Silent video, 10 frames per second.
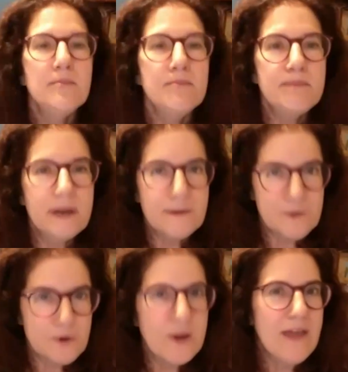But if
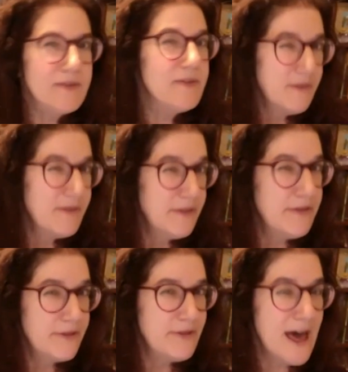you get
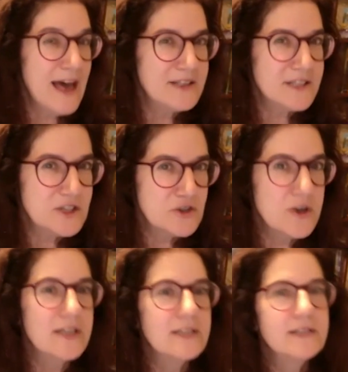that
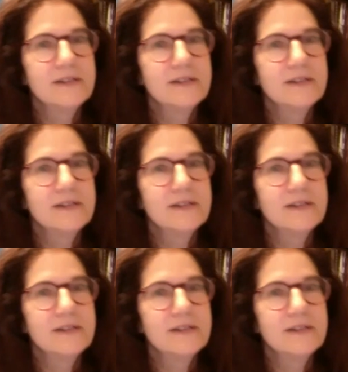strict,